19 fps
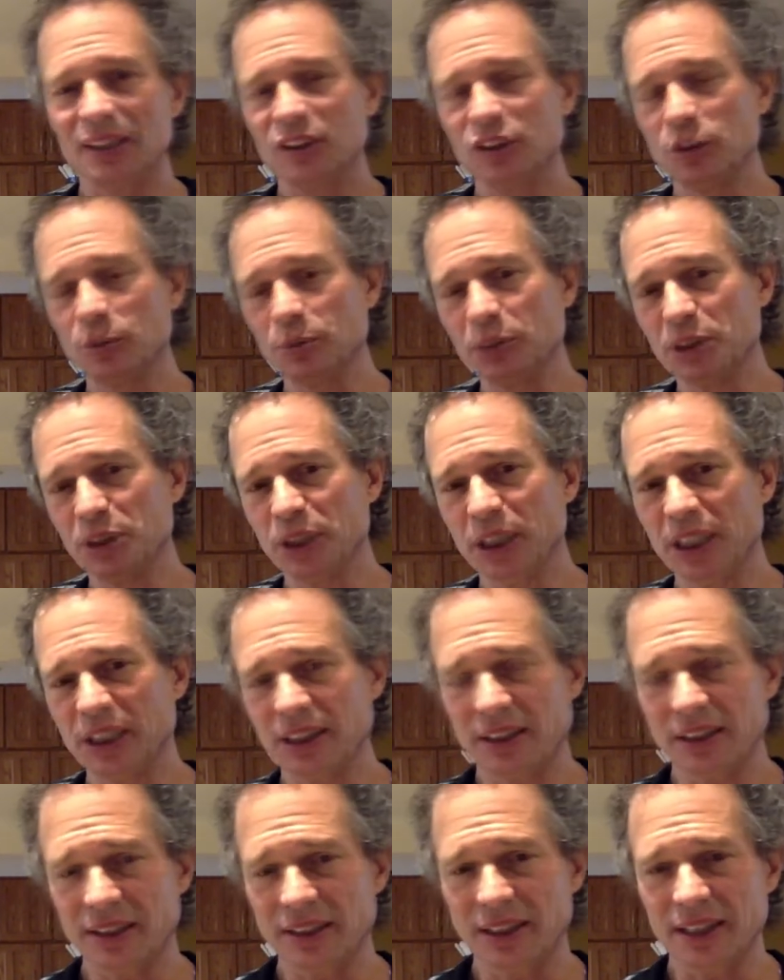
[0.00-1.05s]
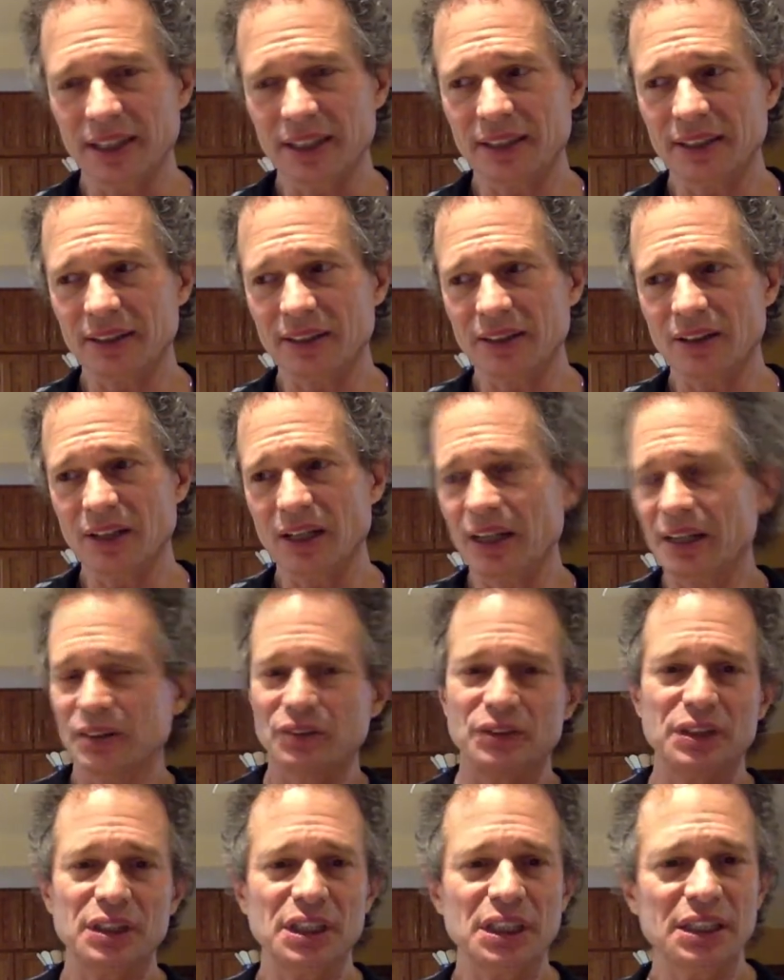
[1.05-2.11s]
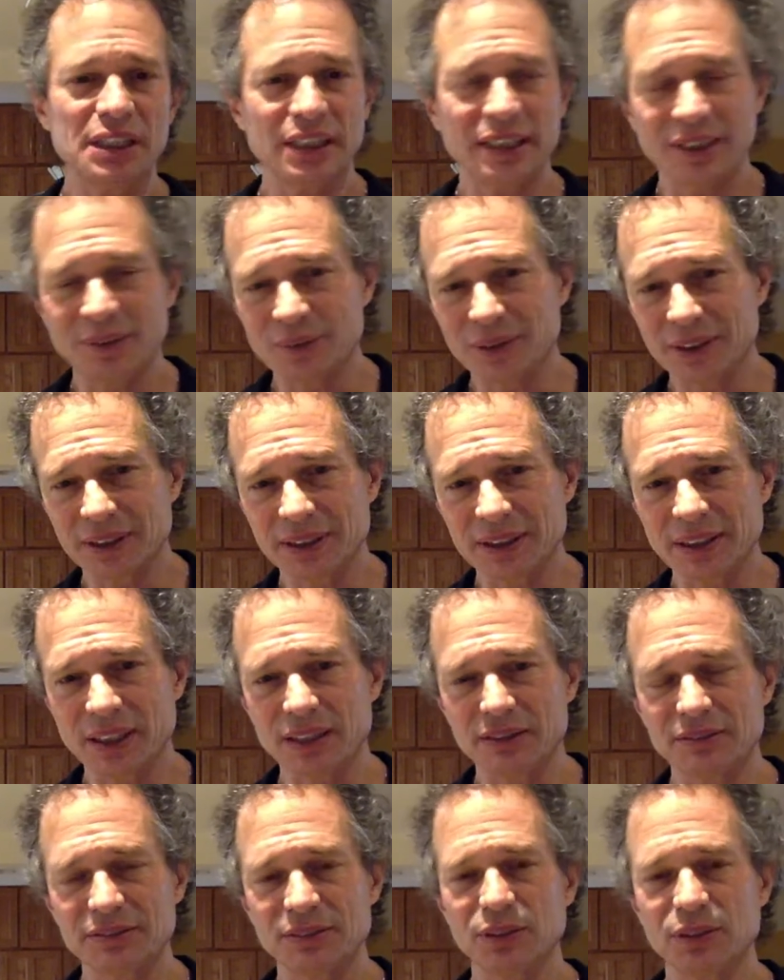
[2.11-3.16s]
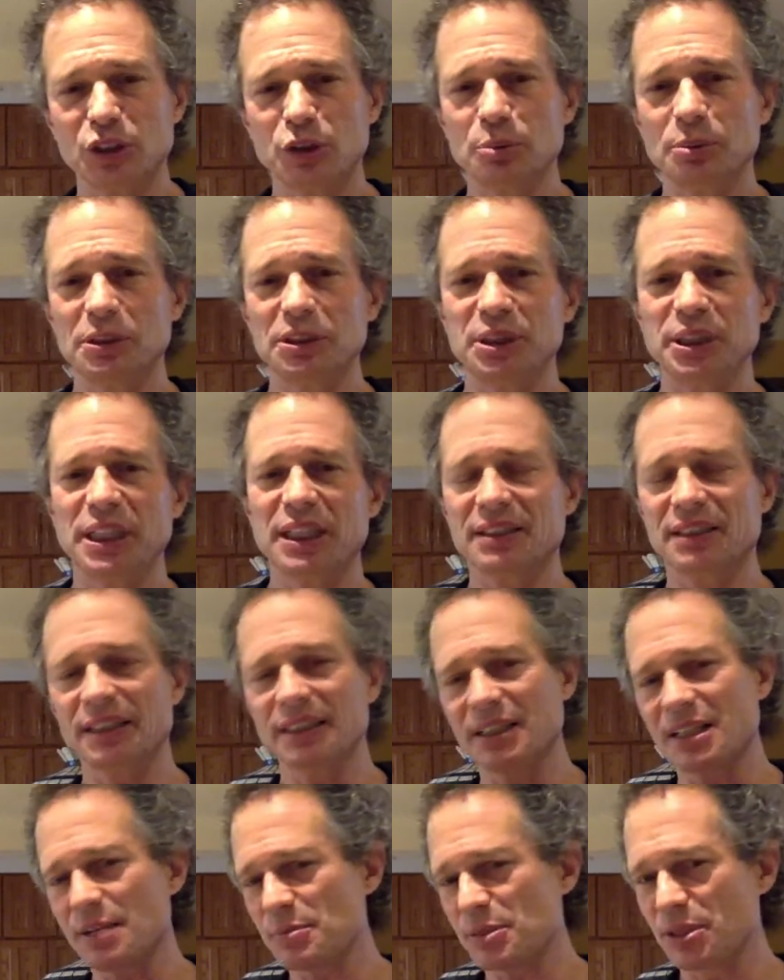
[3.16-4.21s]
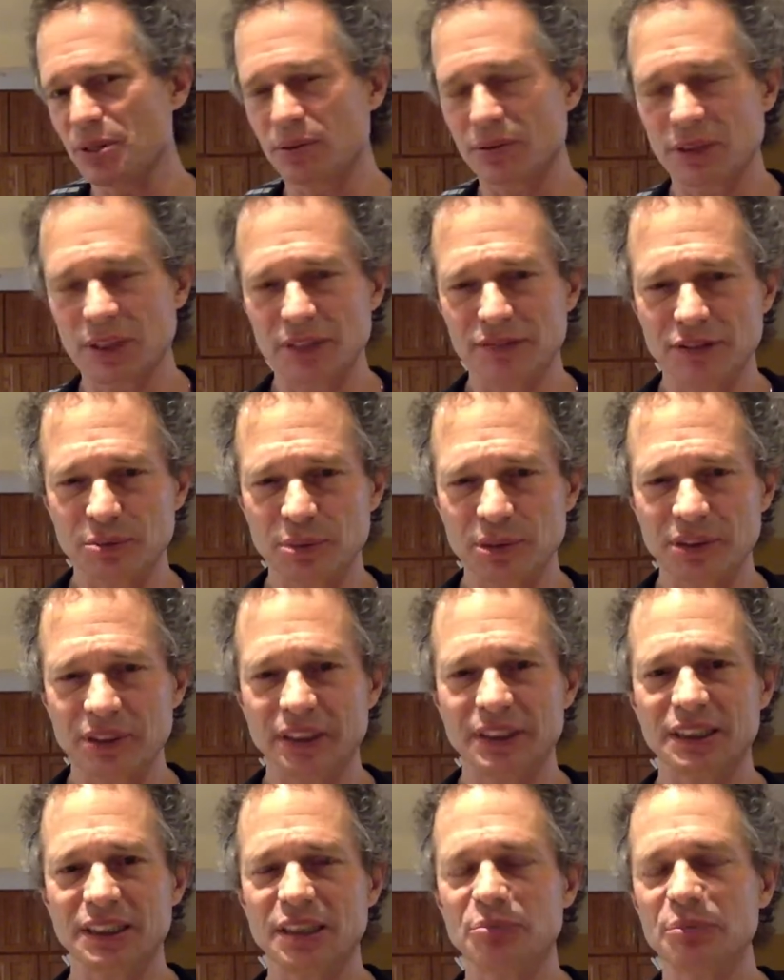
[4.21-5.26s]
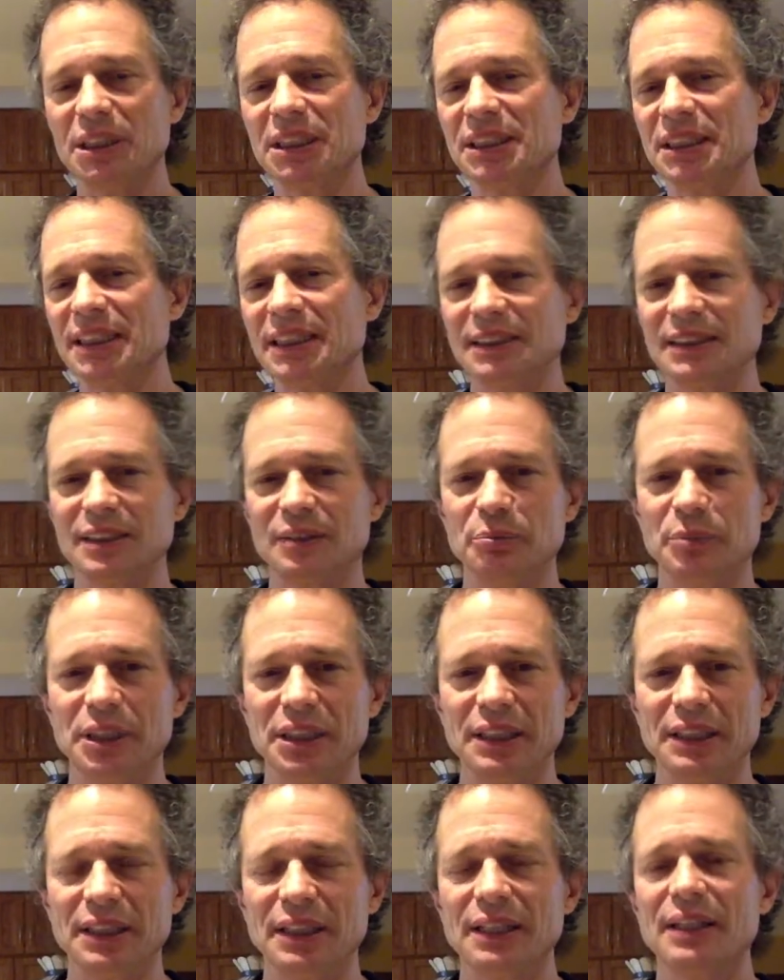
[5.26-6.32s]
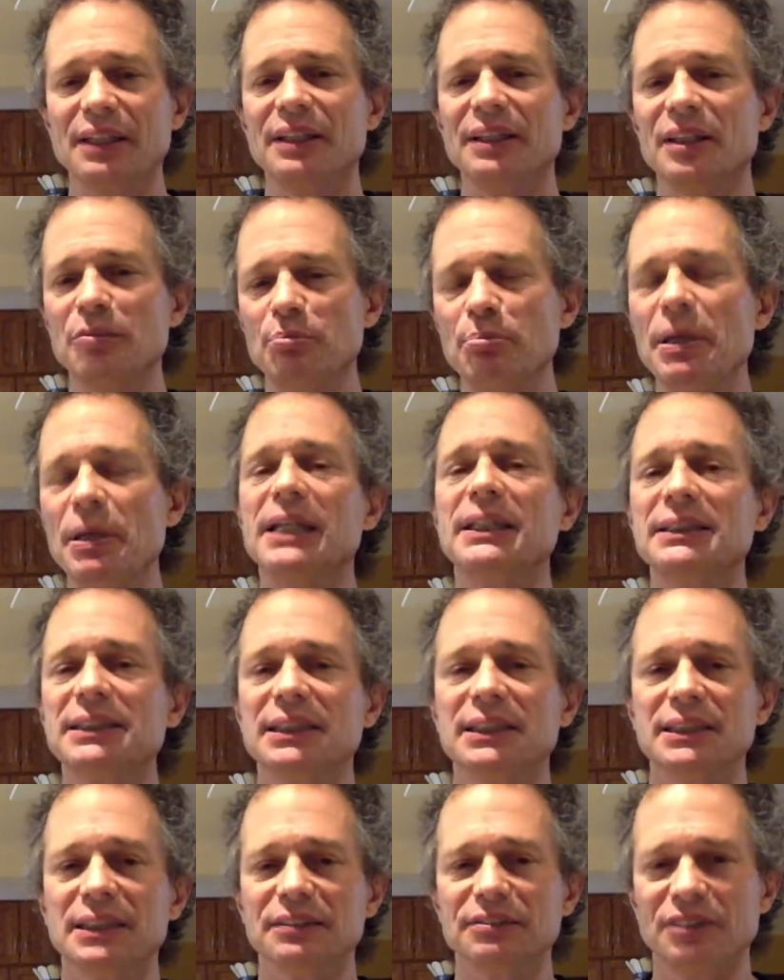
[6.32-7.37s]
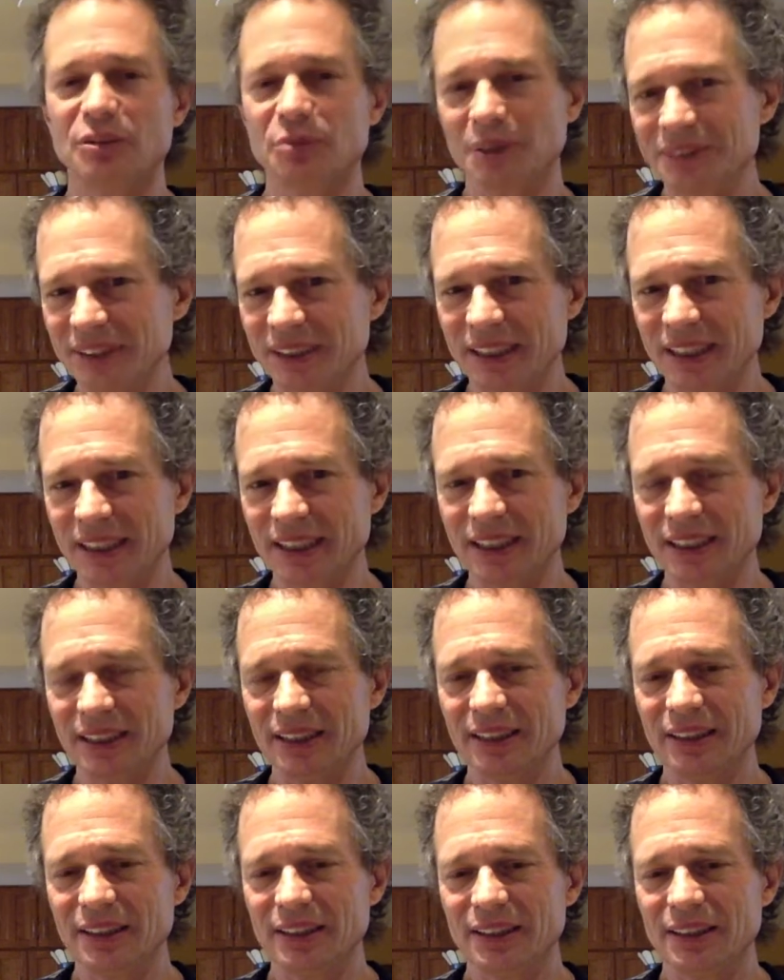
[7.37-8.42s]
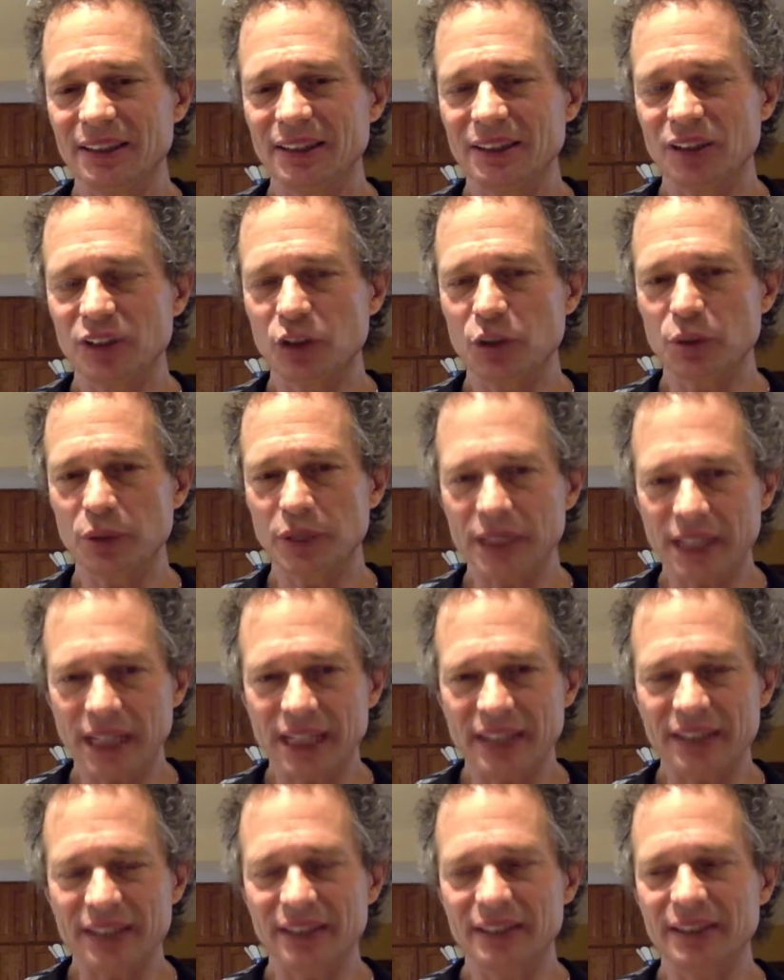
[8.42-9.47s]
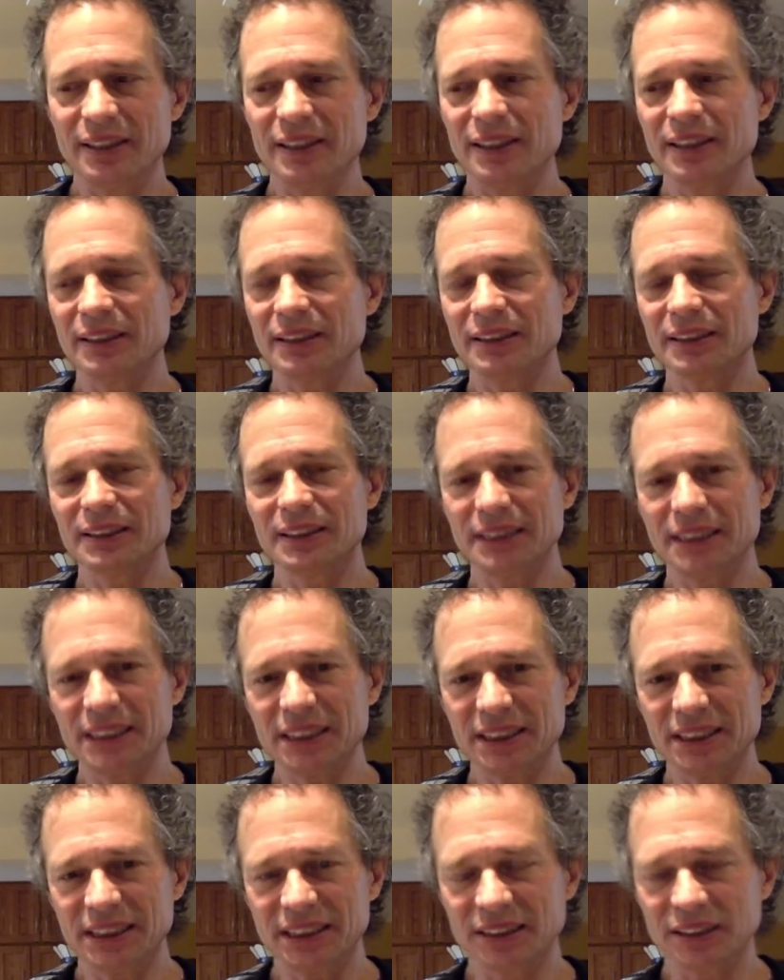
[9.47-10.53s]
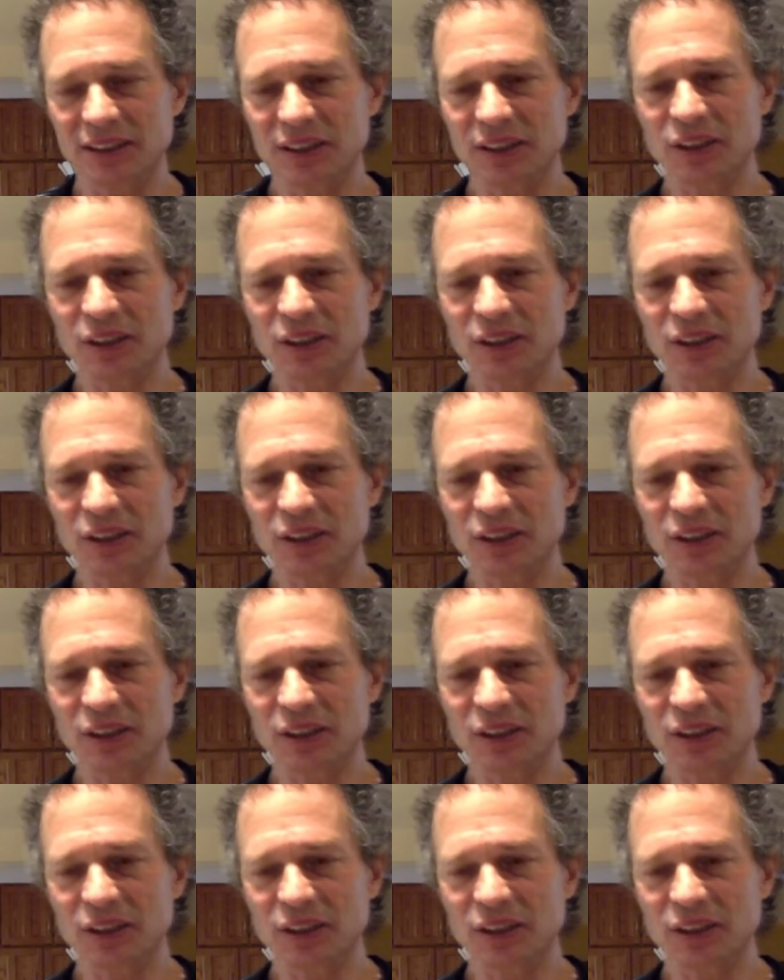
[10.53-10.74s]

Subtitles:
To project like I don't need anyone's love, or to project like I'm so lovable. These can be seen to be the basis of almost any created, consistent